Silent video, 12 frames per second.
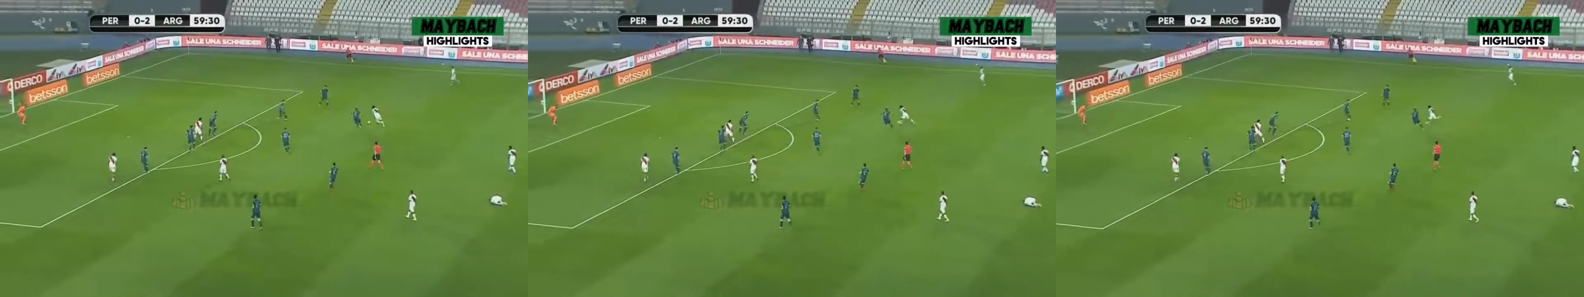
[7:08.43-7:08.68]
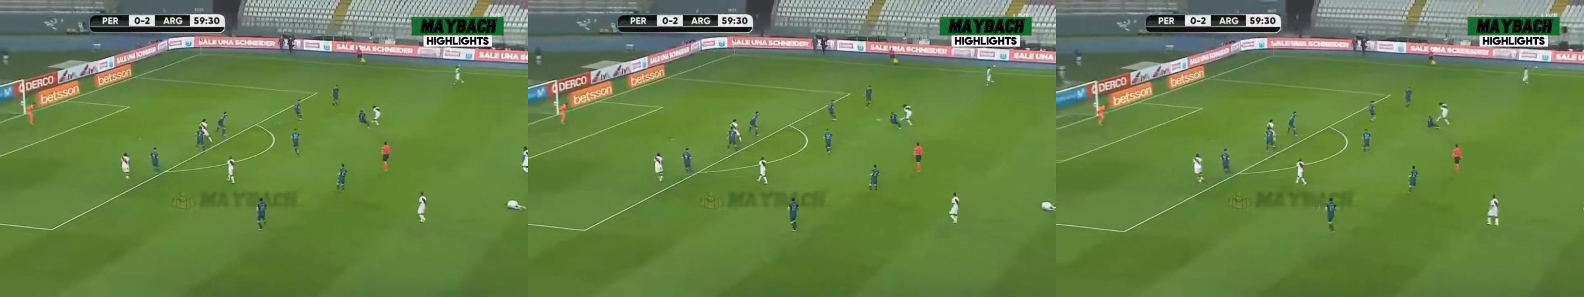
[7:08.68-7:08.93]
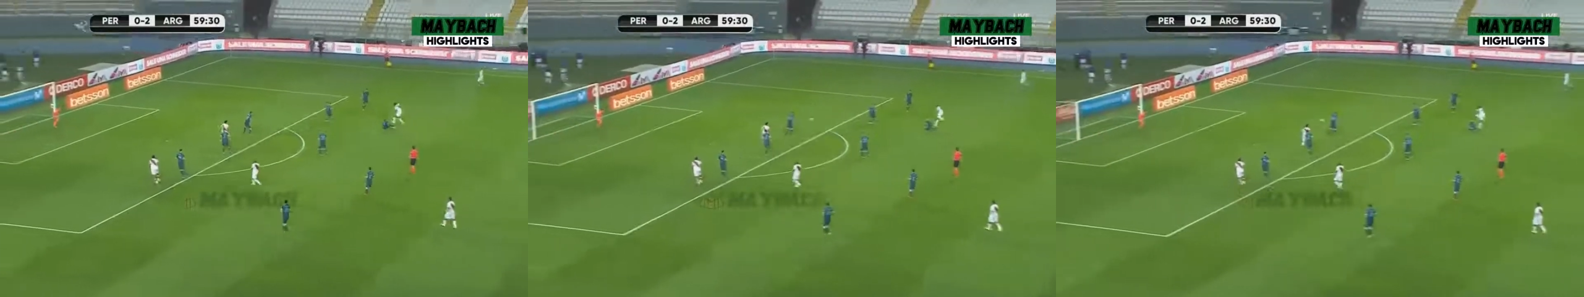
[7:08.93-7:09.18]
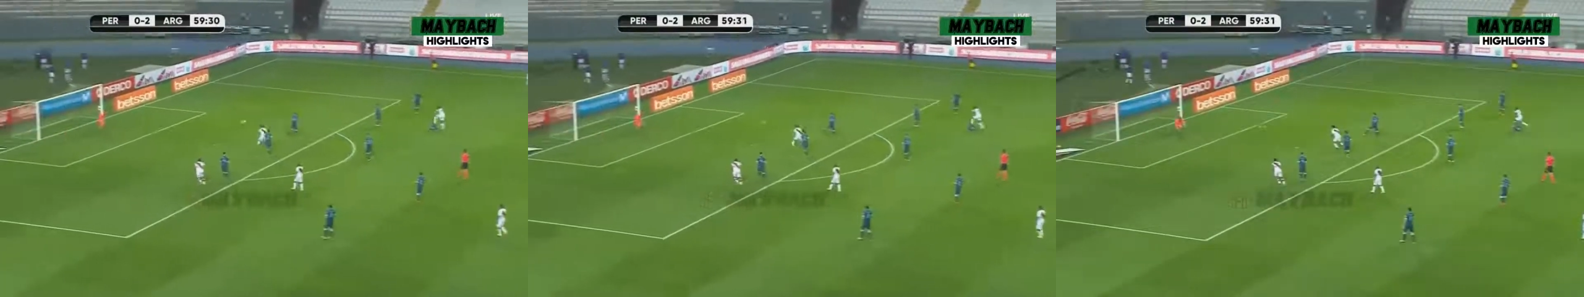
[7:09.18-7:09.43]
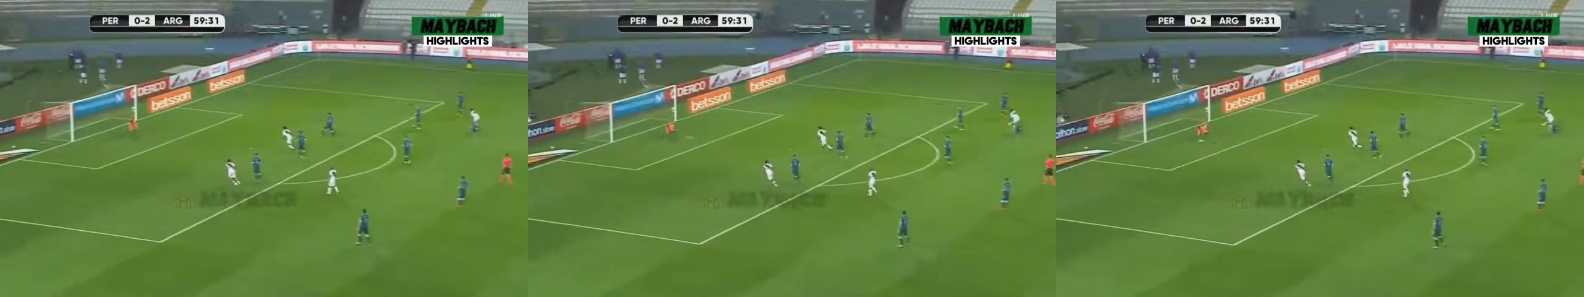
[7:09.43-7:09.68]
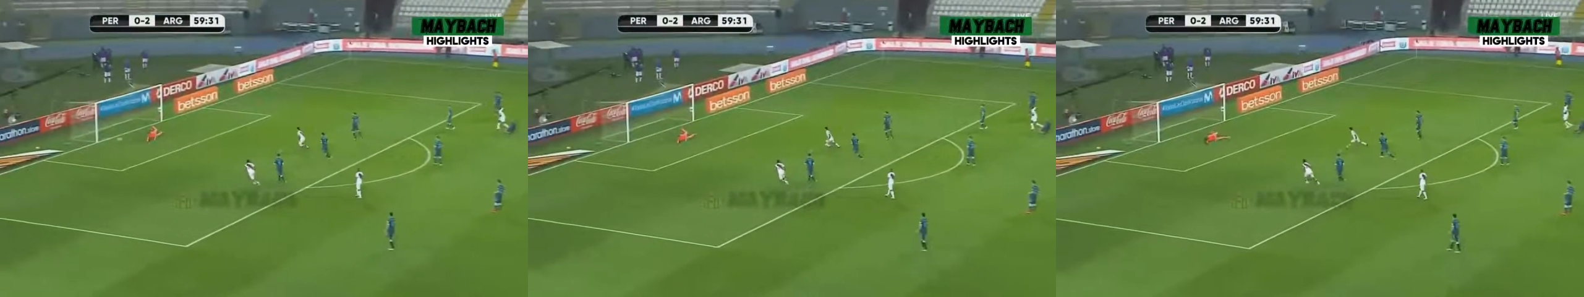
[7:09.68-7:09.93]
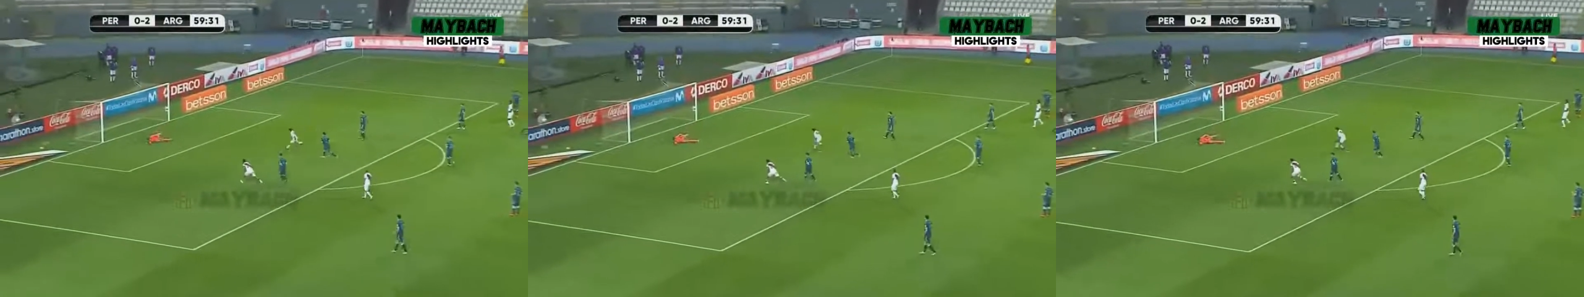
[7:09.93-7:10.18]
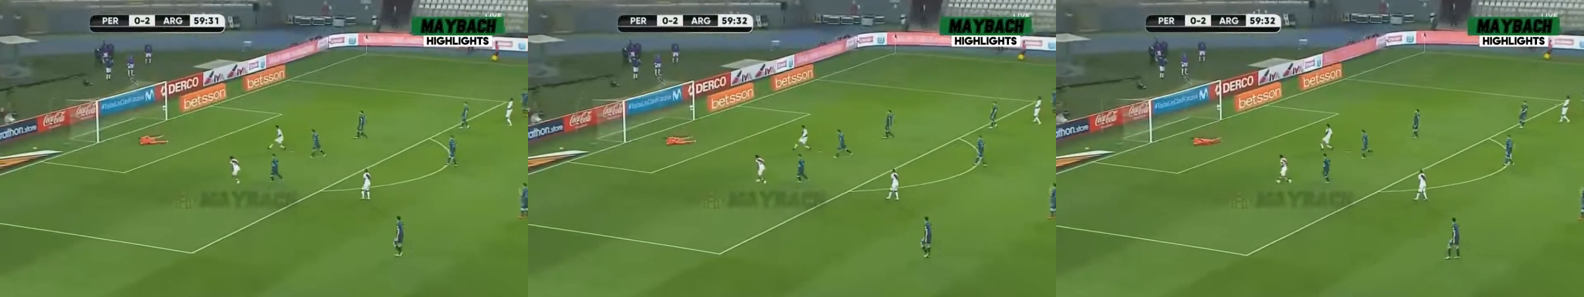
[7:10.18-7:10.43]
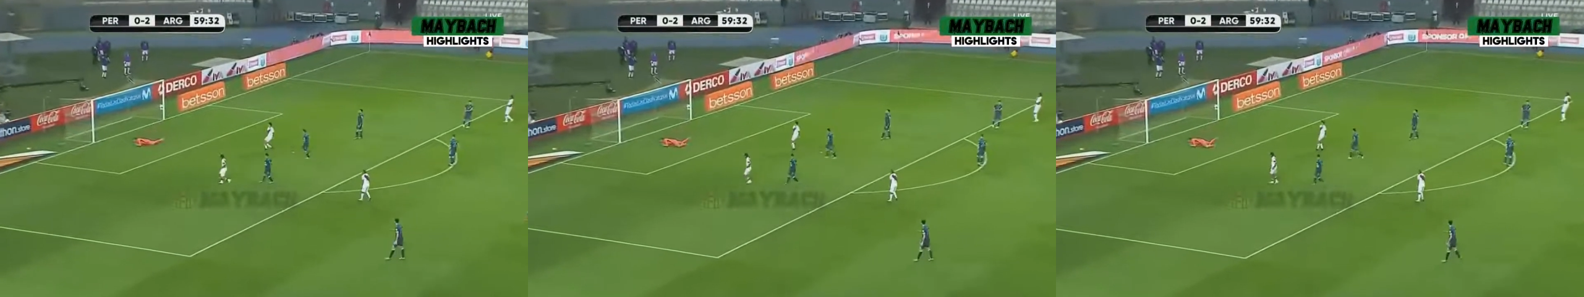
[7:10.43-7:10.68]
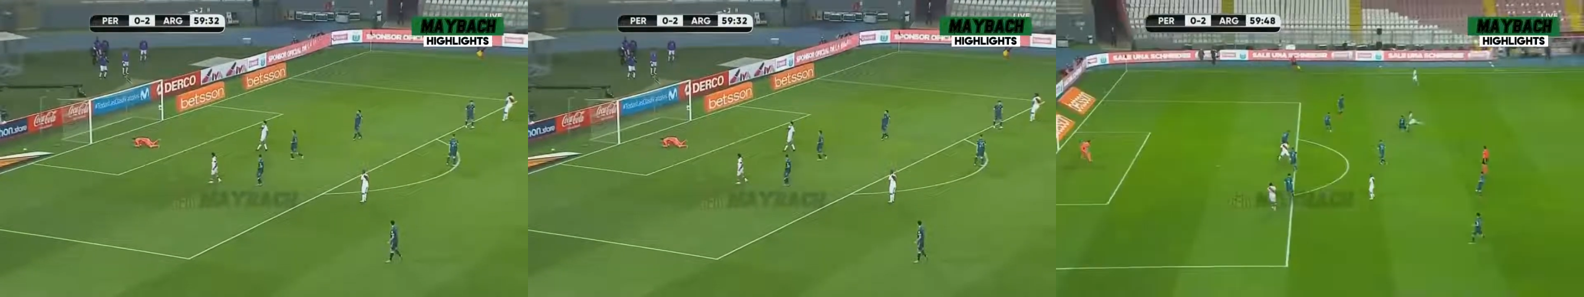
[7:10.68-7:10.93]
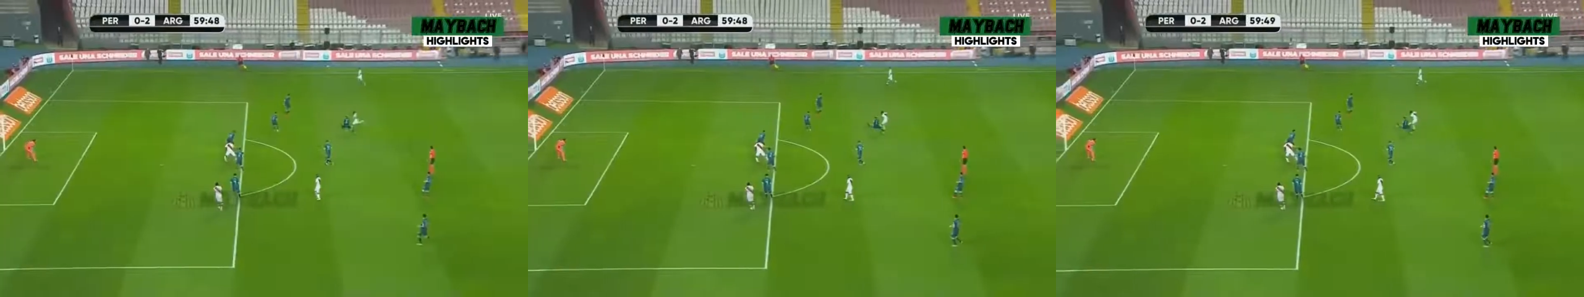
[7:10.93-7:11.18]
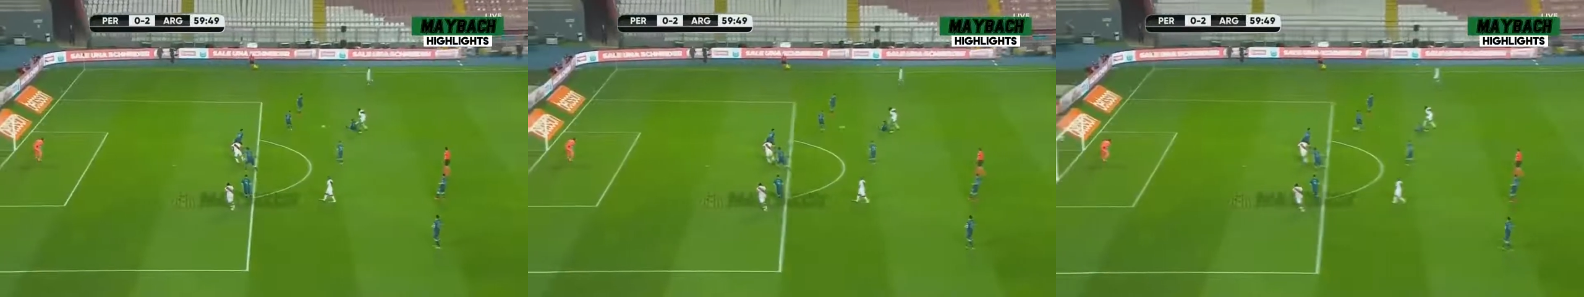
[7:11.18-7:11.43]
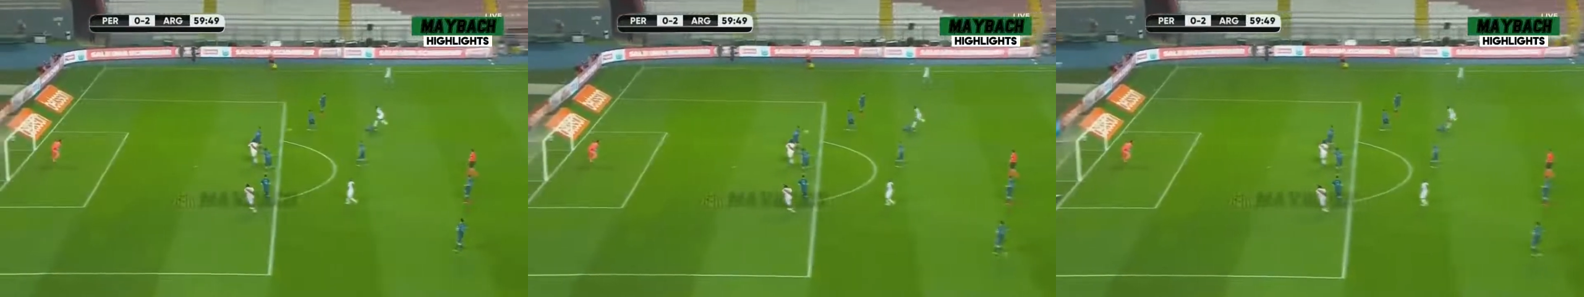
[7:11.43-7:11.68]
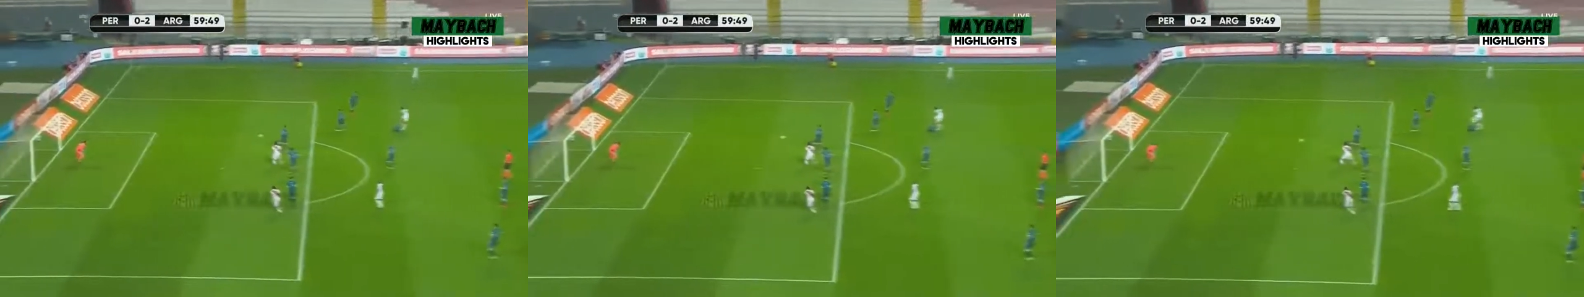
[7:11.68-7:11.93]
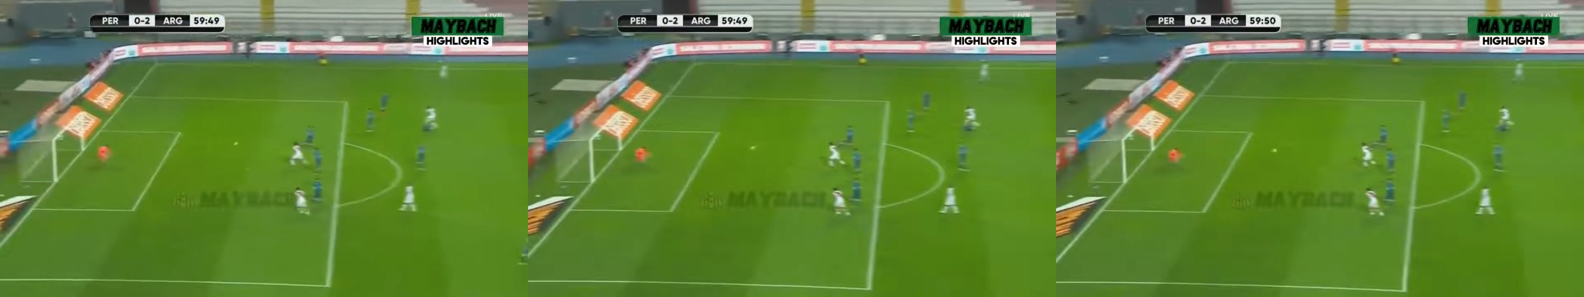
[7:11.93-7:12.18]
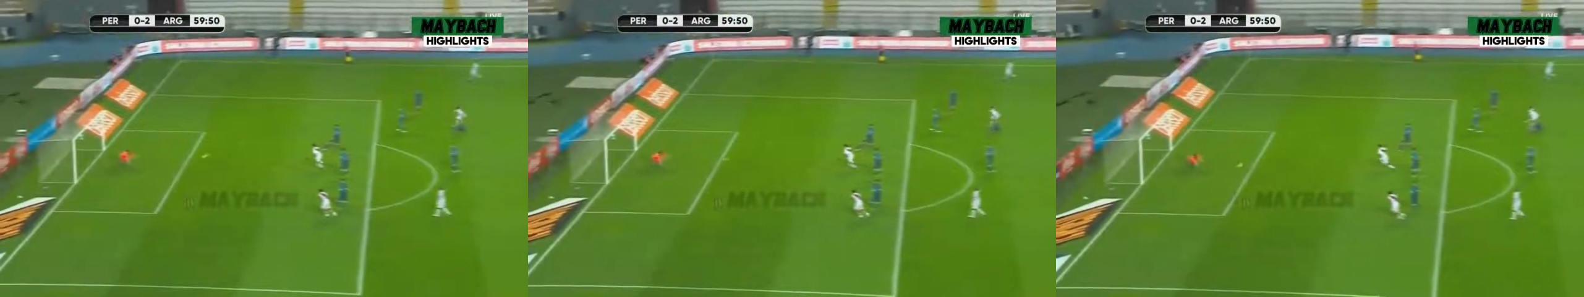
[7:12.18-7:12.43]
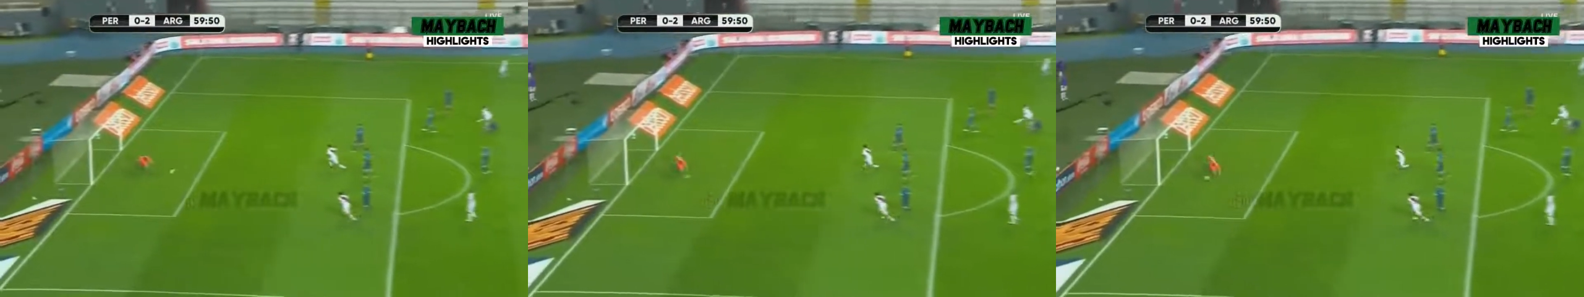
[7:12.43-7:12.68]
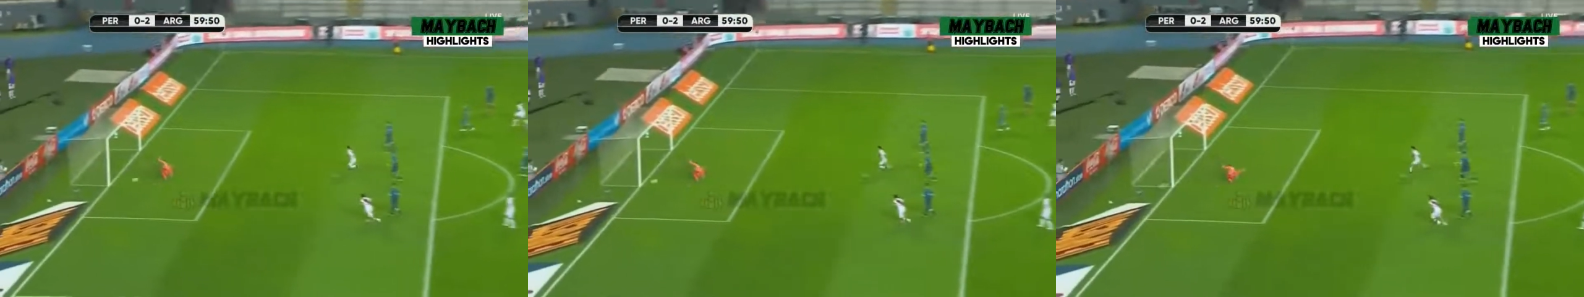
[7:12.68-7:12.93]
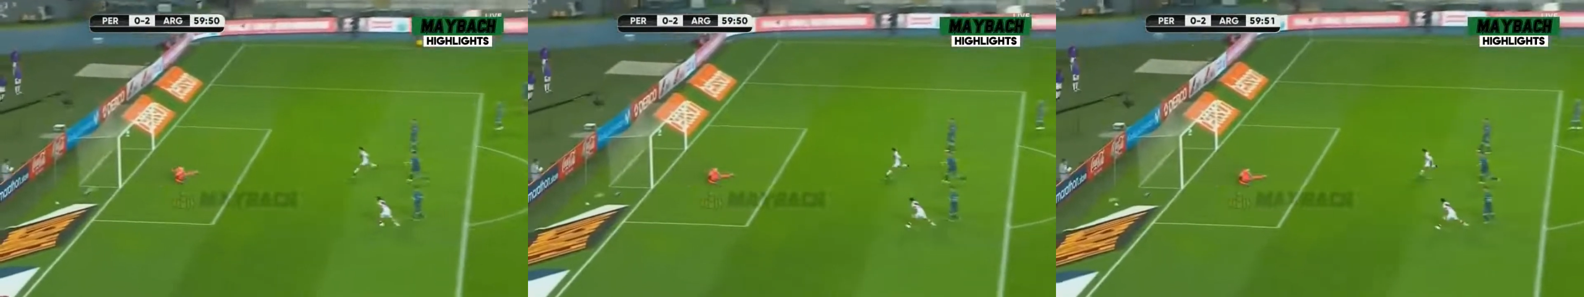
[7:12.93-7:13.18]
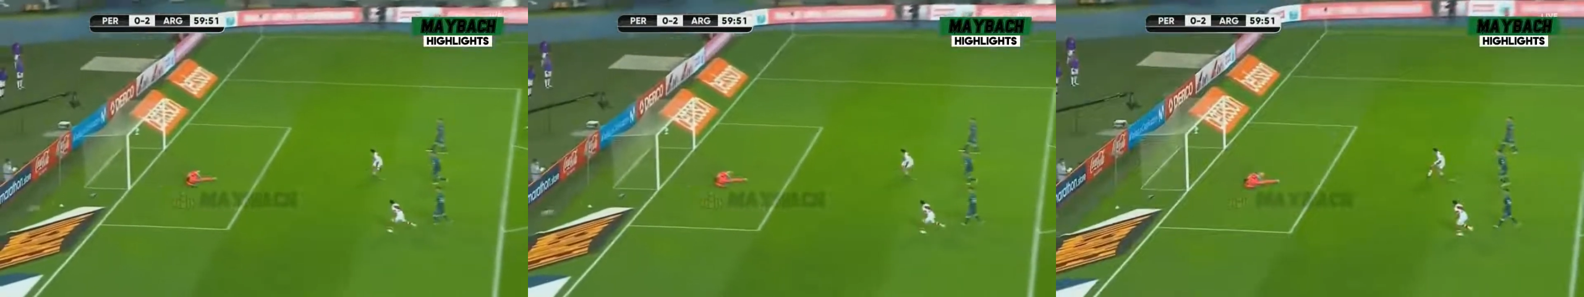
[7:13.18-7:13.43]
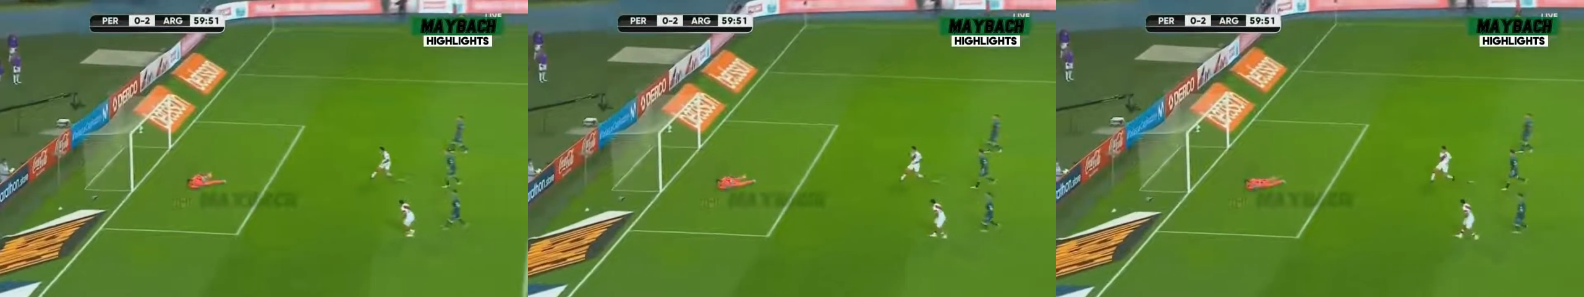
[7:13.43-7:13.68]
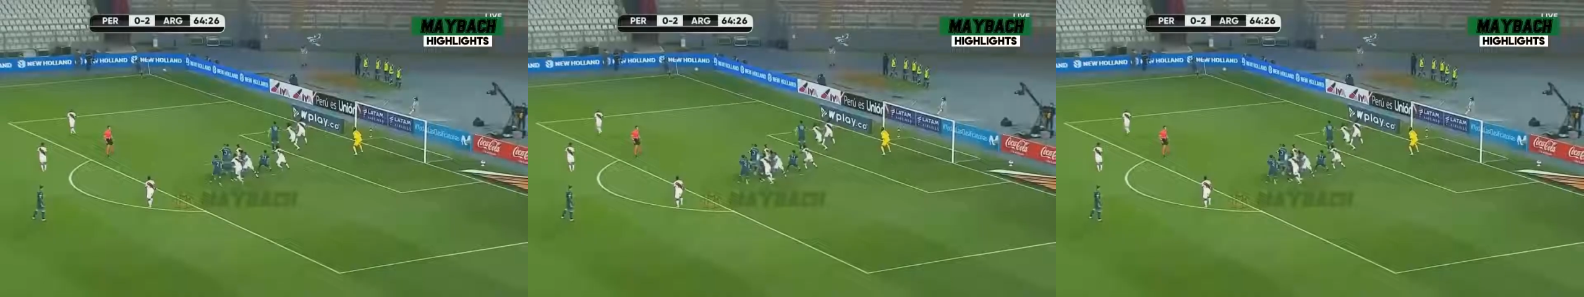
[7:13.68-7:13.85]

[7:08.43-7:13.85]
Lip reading: No face is visible, so there are no lips to read.